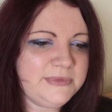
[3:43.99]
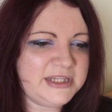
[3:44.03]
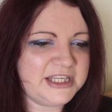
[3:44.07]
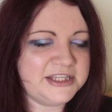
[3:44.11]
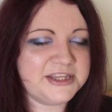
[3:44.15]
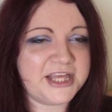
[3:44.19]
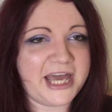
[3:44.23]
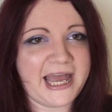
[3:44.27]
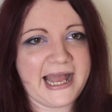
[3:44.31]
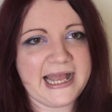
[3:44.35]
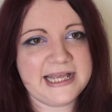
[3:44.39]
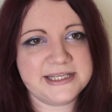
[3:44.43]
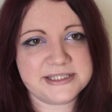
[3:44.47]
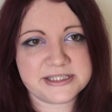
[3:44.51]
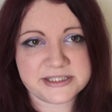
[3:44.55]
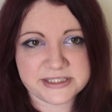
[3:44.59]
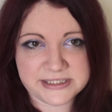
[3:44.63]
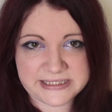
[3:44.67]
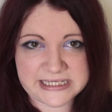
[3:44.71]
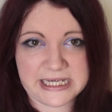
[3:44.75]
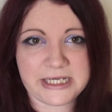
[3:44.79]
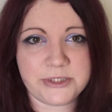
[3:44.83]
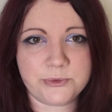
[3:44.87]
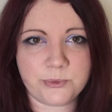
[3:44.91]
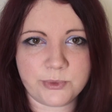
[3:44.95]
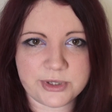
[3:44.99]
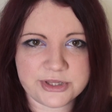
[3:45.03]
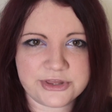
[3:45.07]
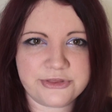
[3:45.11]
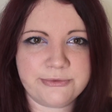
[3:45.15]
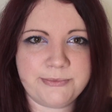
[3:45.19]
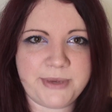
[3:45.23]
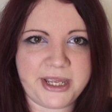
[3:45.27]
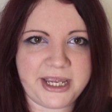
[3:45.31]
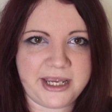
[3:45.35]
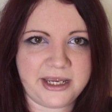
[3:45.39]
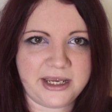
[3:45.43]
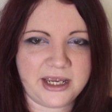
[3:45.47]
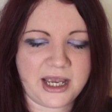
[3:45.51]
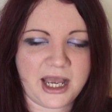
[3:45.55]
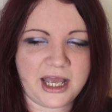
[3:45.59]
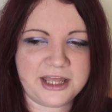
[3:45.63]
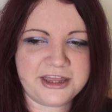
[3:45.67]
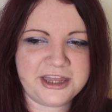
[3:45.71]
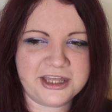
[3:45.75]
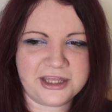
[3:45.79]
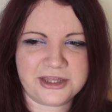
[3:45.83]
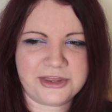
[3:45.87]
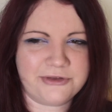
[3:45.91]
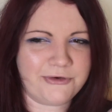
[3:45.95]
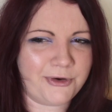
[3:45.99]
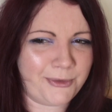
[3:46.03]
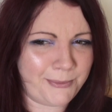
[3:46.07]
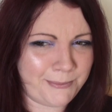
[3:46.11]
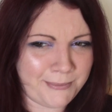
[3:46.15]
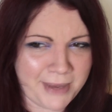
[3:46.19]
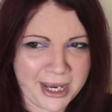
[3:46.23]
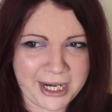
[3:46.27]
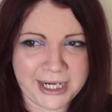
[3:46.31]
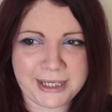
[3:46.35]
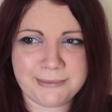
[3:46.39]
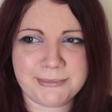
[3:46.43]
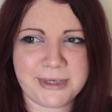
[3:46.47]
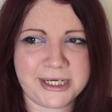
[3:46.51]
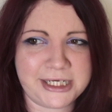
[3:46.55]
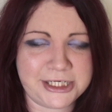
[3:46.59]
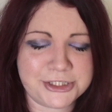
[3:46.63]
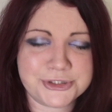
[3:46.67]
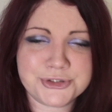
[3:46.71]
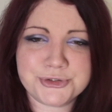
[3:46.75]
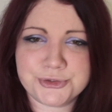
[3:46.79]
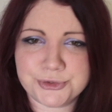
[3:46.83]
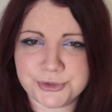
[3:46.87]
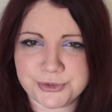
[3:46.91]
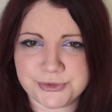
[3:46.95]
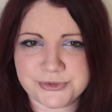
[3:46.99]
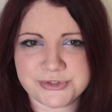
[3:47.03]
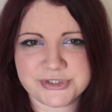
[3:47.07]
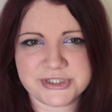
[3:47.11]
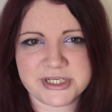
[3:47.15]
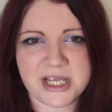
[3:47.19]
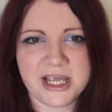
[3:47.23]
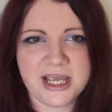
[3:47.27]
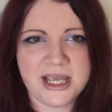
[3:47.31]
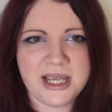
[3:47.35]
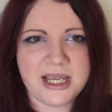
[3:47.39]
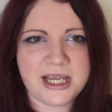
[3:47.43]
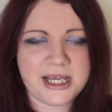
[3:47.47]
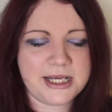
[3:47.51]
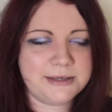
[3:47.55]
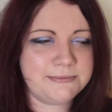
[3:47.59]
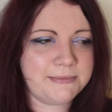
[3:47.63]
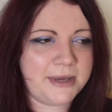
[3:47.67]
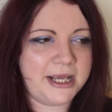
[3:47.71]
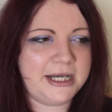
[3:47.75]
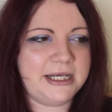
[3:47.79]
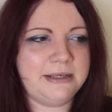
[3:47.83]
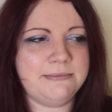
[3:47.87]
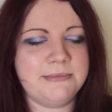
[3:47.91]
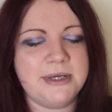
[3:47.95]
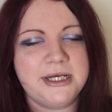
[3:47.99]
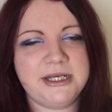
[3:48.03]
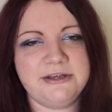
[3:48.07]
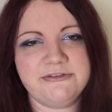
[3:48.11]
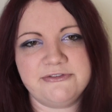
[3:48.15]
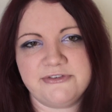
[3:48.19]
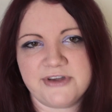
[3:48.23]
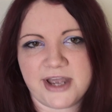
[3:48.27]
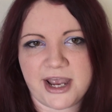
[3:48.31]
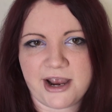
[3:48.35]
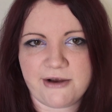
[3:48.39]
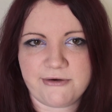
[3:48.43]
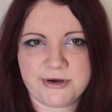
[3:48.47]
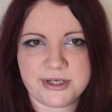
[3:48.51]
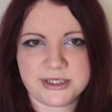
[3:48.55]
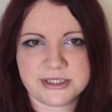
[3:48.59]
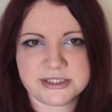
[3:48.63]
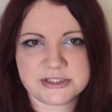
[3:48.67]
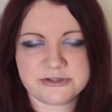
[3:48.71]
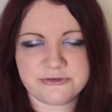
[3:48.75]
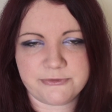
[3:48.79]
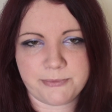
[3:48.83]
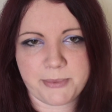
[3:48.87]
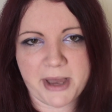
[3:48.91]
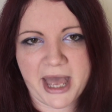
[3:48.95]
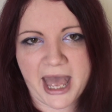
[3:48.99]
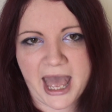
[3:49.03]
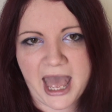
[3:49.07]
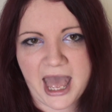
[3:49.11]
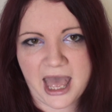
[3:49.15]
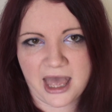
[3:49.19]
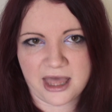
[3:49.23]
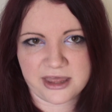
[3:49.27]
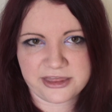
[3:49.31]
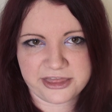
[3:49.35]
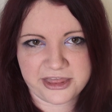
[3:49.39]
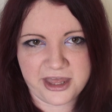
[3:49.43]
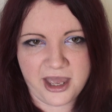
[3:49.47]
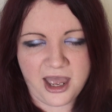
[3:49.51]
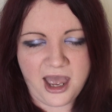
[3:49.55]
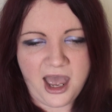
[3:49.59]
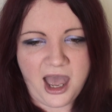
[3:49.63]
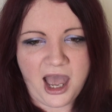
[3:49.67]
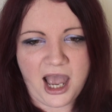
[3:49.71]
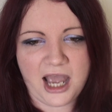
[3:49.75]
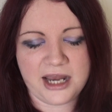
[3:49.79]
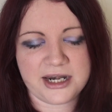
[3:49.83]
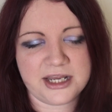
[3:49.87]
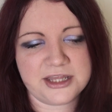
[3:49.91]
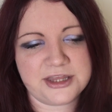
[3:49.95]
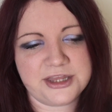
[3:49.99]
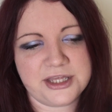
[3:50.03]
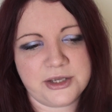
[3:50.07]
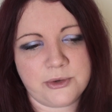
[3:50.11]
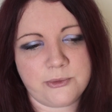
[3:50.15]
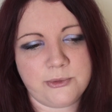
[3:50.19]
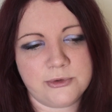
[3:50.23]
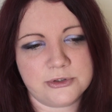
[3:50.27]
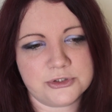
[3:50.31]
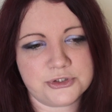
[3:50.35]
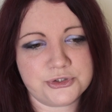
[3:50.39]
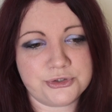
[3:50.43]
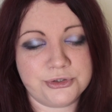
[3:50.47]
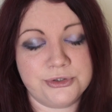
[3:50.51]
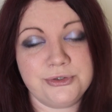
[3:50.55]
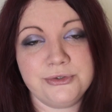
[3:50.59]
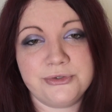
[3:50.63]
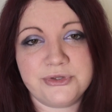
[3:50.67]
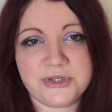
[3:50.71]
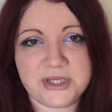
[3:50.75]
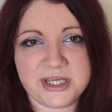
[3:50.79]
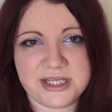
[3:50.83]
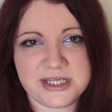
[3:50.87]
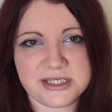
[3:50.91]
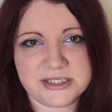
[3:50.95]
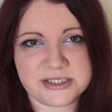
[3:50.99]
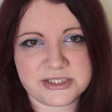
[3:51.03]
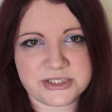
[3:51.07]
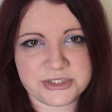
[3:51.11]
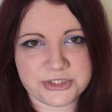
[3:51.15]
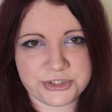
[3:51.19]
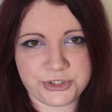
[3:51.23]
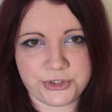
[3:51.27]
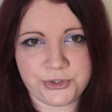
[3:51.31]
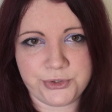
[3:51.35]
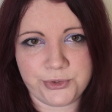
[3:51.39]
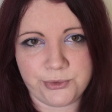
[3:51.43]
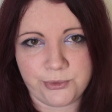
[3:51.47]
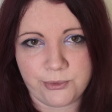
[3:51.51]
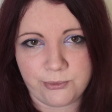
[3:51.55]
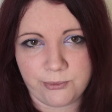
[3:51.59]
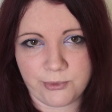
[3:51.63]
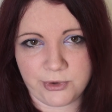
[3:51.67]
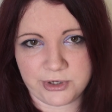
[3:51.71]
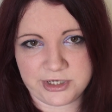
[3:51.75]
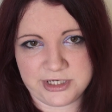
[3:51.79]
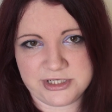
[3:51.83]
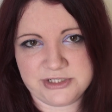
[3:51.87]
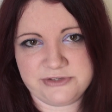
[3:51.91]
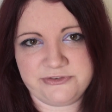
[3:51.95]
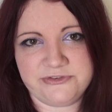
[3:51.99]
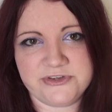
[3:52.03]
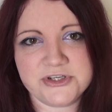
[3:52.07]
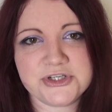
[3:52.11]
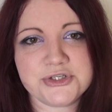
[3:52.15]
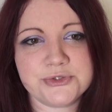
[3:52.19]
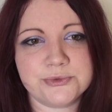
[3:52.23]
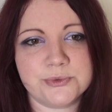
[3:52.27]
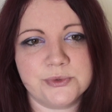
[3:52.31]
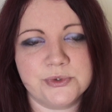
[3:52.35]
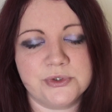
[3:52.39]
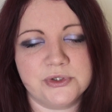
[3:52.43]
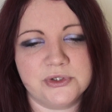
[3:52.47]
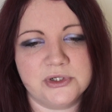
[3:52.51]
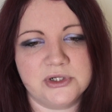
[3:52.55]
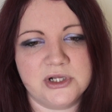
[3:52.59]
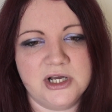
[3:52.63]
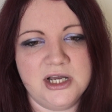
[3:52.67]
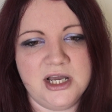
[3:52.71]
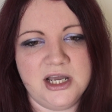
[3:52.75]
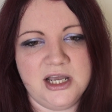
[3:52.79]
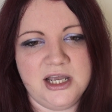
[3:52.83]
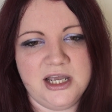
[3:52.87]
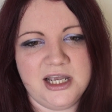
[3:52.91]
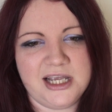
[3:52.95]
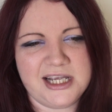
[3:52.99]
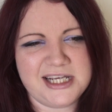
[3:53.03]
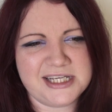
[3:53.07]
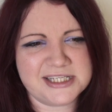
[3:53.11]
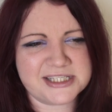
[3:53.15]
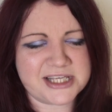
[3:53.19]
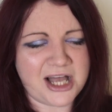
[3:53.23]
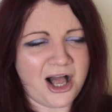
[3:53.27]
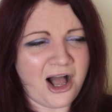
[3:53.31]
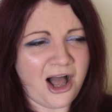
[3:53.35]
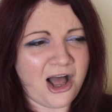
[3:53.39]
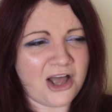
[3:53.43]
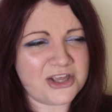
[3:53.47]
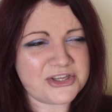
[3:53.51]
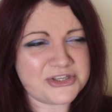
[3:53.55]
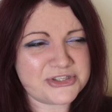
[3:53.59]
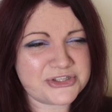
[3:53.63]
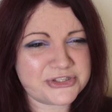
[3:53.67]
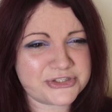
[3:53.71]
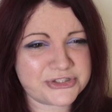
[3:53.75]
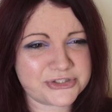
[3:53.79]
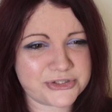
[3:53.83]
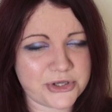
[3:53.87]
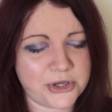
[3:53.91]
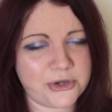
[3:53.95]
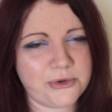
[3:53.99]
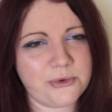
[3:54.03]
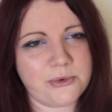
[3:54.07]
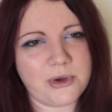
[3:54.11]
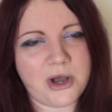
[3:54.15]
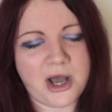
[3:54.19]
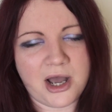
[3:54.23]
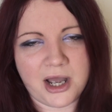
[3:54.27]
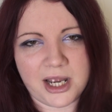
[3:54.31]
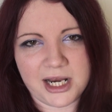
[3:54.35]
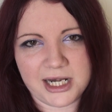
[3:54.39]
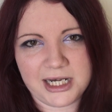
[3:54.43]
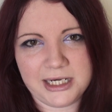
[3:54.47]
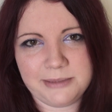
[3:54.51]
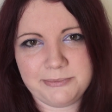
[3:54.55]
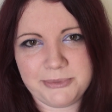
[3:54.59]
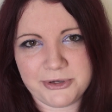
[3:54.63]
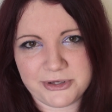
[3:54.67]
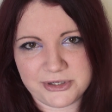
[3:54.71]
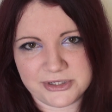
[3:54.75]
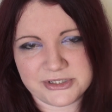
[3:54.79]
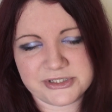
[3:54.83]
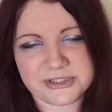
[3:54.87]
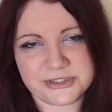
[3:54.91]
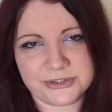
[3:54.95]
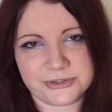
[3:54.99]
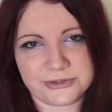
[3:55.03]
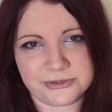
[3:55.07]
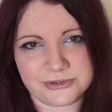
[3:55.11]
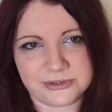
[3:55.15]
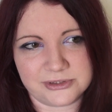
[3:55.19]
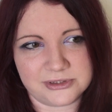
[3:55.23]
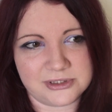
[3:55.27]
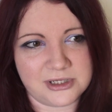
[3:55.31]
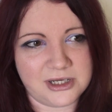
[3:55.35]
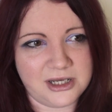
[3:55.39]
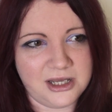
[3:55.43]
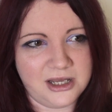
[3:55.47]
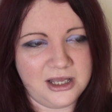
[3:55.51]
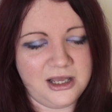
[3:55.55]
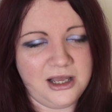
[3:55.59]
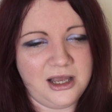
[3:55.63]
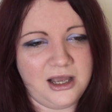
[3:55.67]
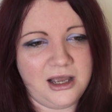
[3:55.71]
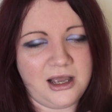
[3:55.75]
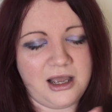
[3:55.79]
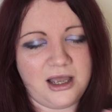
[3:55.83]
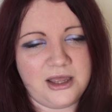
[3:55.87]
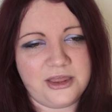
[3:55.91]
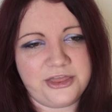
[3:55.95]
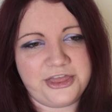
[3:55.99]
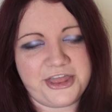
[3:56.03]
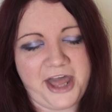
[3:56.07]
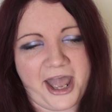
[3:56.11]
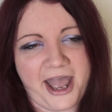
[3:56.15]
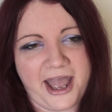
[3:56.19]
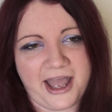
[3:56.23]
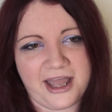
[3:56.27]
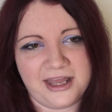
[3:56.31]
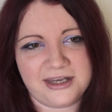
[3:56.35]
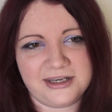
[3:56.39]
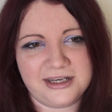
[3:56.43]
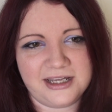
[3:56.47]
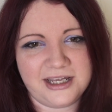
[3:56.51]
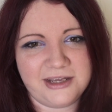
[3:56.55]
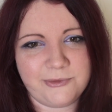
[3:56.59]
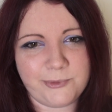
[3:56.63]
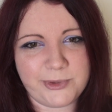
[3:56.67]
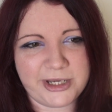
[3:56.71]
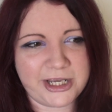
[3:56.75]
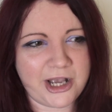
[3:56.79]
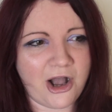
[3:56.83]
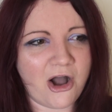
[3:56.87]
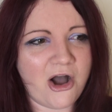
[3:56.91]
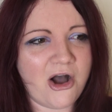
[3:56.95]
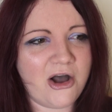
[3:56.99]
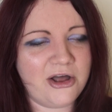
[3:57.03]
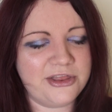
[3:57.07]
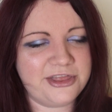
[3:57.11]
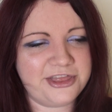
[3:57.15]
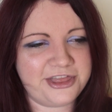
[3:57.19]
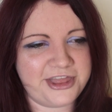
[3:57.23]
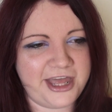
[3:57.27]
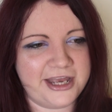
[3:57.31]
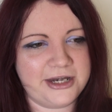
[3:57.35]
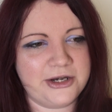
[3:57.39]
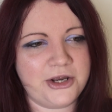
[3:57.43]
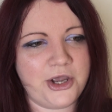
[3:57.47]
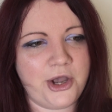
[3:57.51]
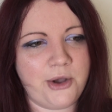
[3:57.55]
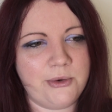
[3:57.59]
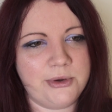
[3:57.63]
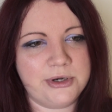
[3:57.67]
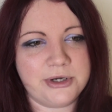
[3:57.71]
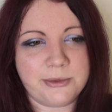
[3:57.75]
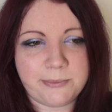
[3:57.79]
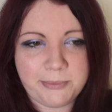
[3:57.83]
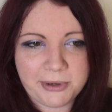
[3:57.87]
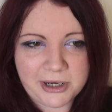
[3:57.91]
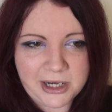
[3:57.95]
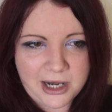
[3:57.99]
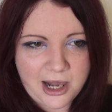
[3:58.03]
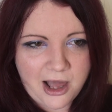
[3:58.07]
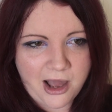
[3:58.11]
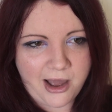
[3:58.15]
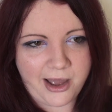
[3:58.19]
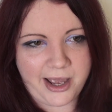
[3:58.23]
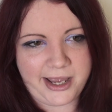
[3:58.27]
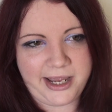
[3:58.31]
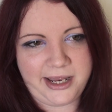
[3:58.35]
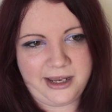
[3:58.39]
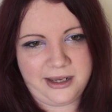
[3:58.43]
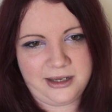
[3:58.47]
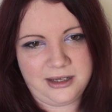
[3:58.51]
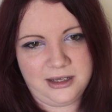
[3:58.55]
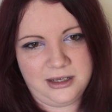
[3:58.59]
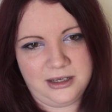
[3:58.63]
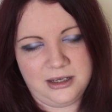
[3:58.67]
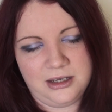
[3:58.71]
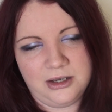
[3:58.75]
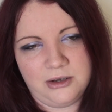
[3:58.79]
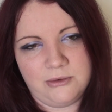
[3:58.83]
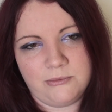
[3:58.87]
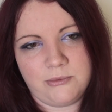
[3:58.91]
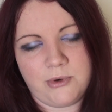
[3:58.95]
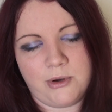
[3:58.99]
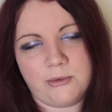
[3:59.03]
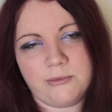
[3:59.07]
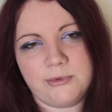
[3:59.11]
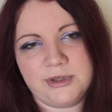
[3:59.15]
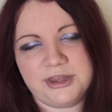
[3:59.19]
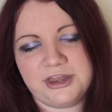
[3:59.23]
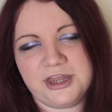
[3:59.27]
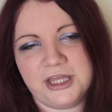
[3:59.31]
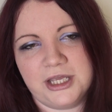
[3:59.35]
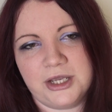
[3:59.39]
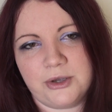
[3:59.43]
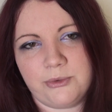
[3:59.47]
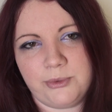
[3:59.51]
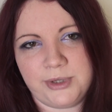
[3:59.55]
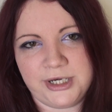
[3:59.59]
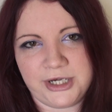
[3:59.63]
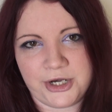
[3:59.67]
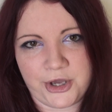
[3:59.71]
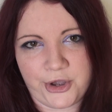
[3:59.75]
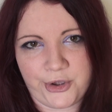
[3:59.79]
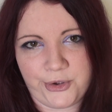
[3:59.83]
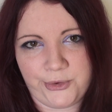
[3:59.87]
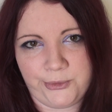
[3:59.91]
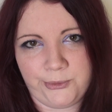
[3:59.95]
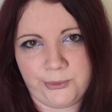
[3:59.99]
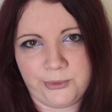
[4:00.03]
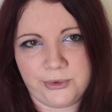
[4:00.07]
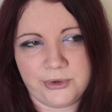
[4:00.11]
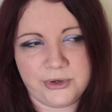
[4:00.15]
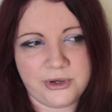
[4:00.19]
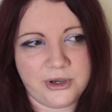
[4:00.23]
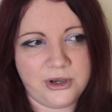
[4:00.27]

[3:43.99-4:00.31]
That has stayed with me. I think there are many, many truths in many, many variants of path. And I think what truth is to one individual is so highly personal that we can't then go and apply what we think we know